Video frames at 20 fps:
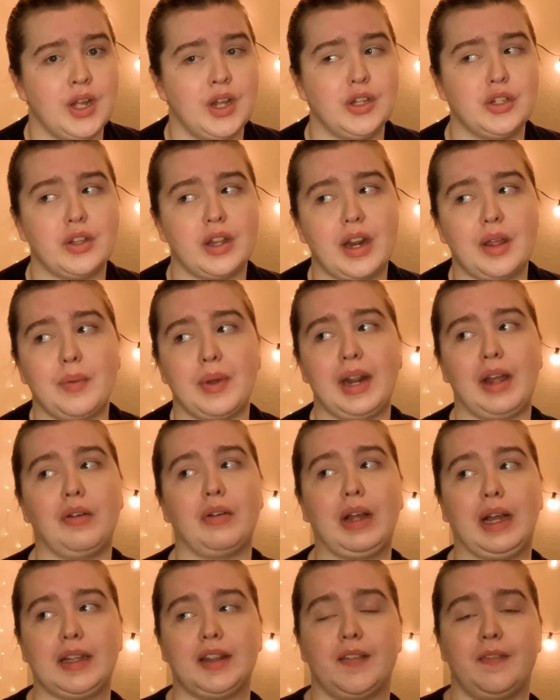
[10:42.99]
So then I went out
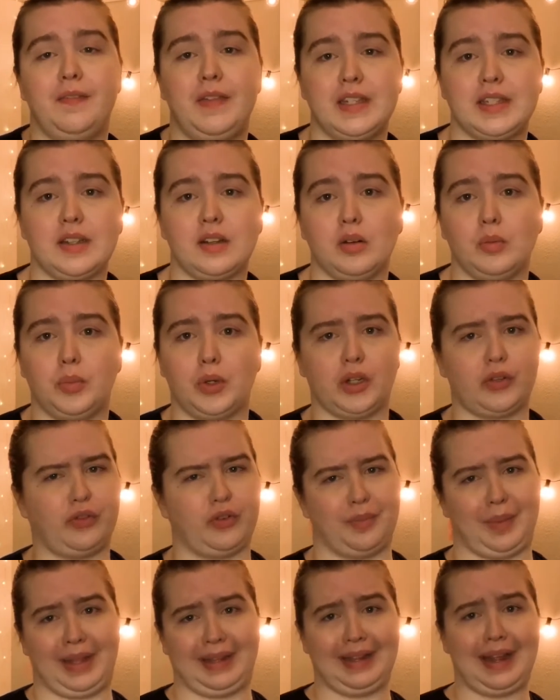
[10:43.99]
and got the physical book
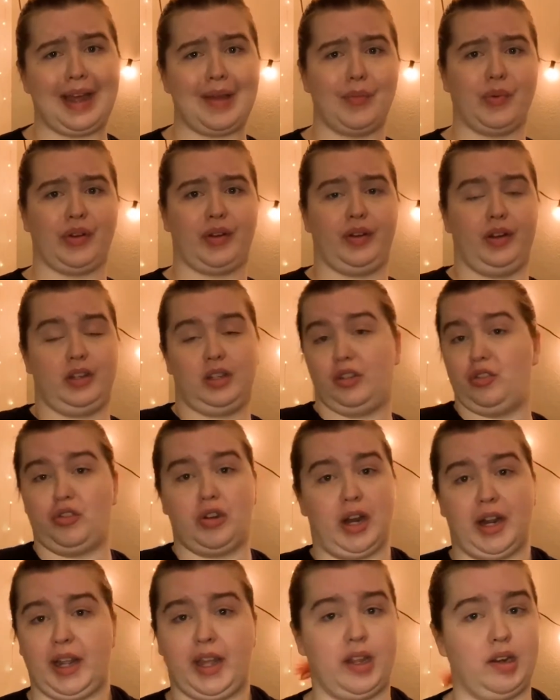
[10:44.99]
from my library to
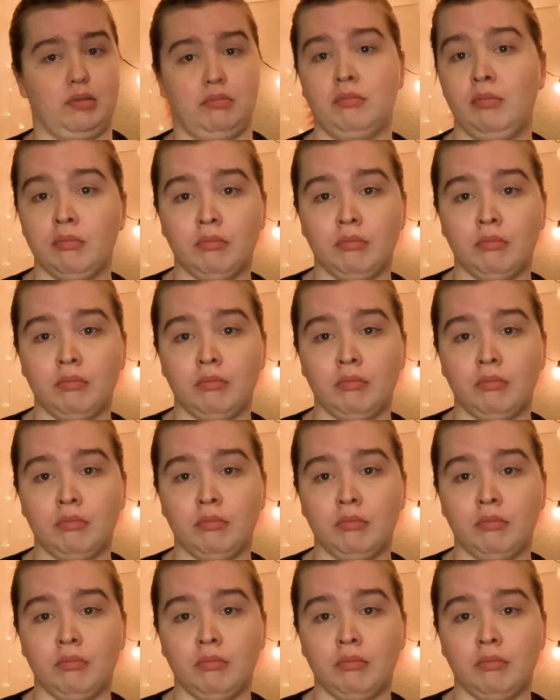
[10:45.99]
try and